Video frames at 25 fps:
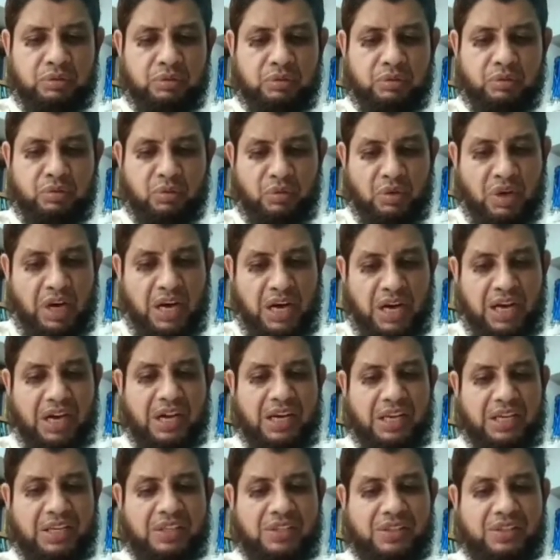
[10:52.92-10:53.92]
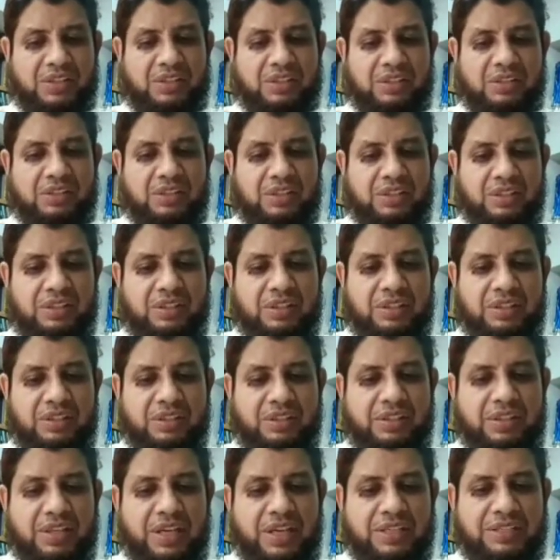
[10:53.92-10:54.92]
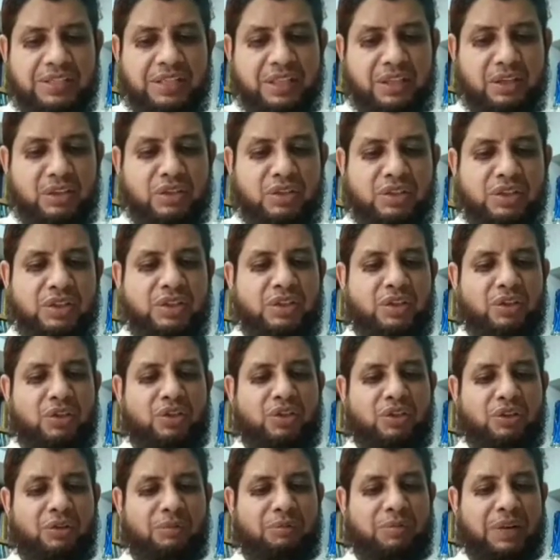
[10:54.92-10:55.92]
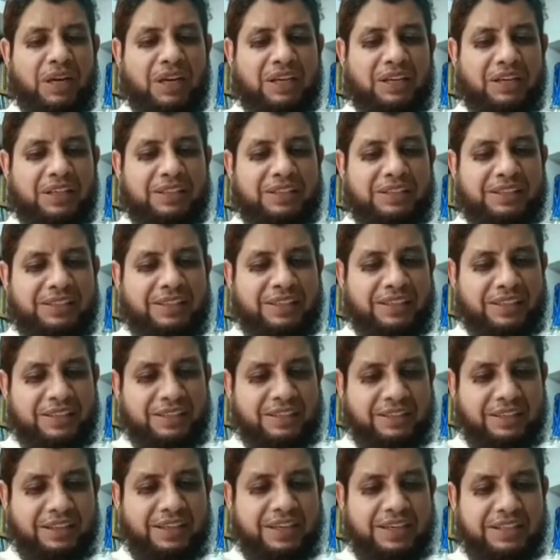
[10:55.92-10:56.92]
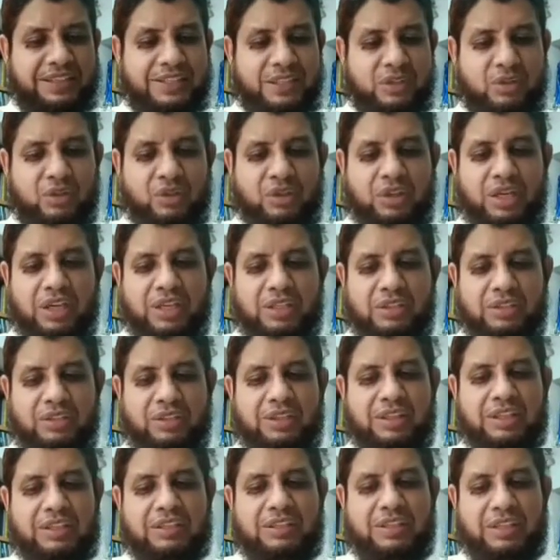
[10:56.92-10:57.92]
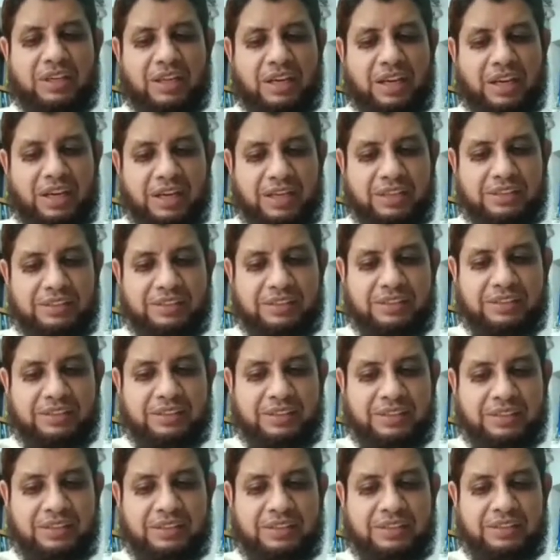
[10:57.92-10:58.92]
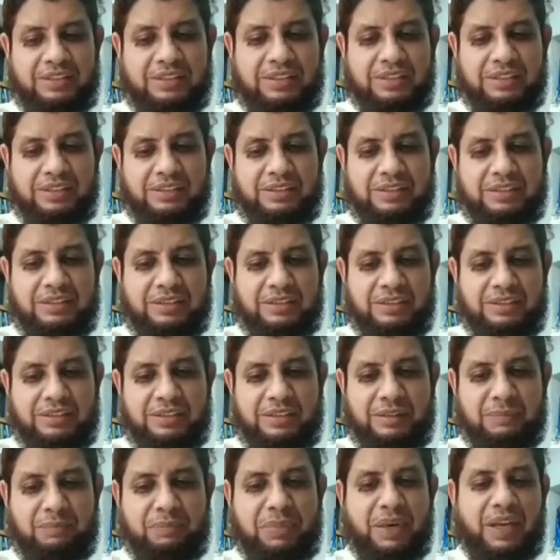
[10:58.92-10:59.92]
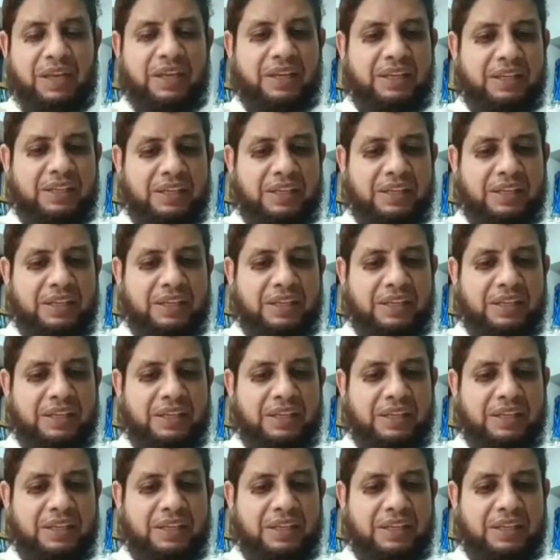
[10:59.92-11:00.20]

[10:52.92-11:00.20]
to ask, does the Constitution of Bangladesh recognize education as the right? The plain